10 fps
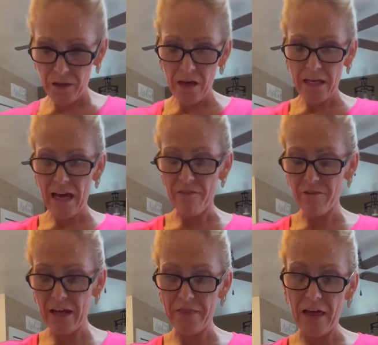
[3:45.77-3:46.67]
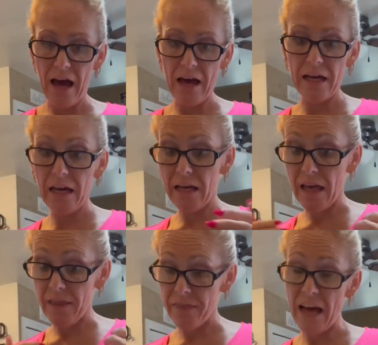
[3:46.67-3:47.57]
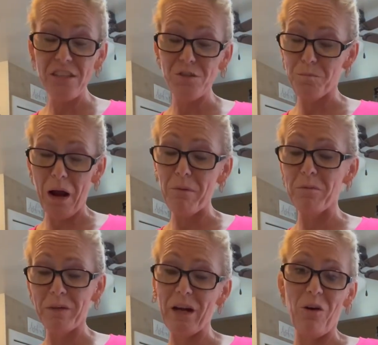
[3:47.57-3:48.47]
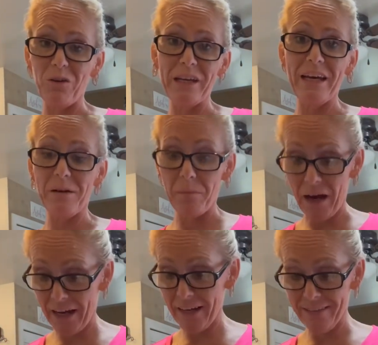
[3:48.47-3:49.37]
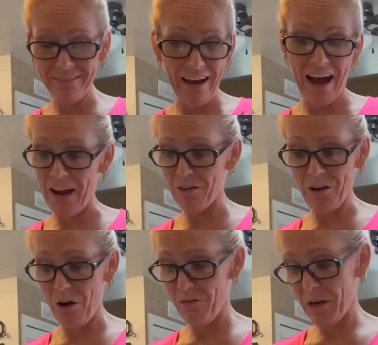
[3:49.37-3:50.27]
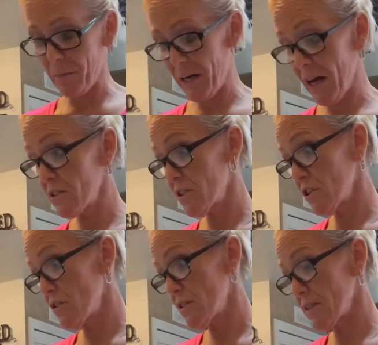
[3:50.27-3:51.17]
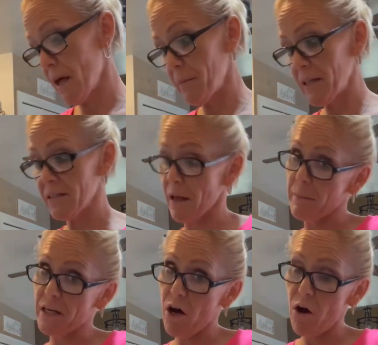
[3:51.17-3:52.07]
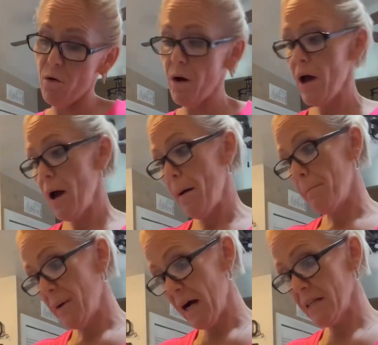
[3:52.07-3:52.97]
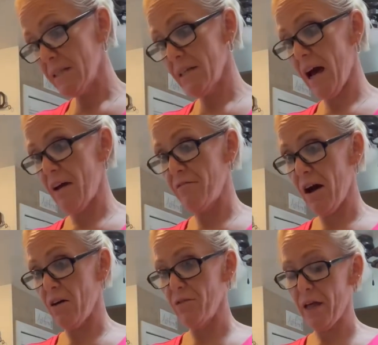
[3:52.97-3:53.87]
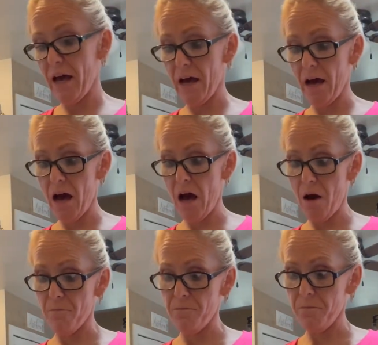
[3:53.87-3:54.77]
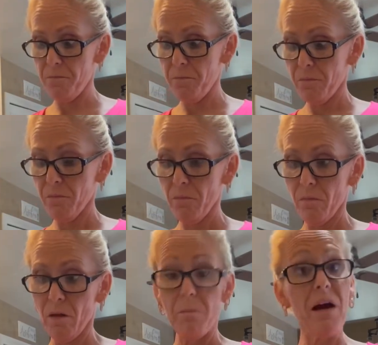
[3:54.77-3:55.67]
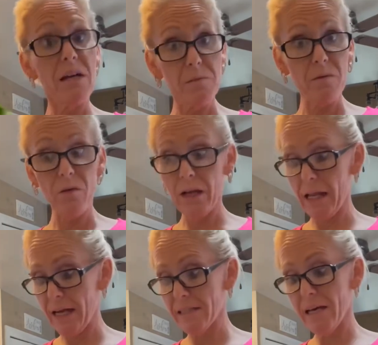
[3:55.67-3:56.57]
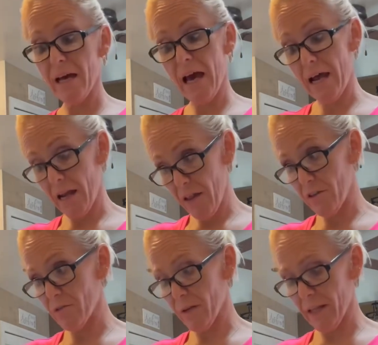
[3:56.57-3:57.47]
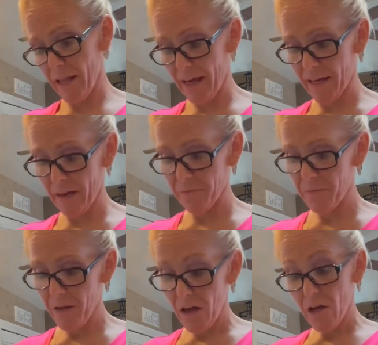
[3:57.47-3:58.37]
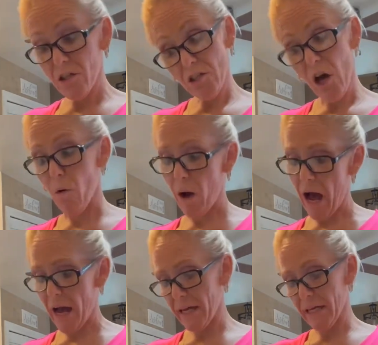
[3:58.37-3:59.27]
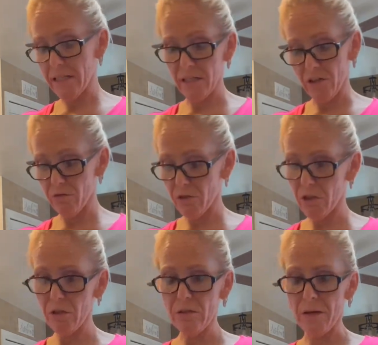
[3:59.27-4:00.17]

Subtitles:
can't forget that. And that's probably only in mine. I don't know if anybody else uses lemons, let me know. But I found that my husband really likes it, and others really like it. So I continue to use it.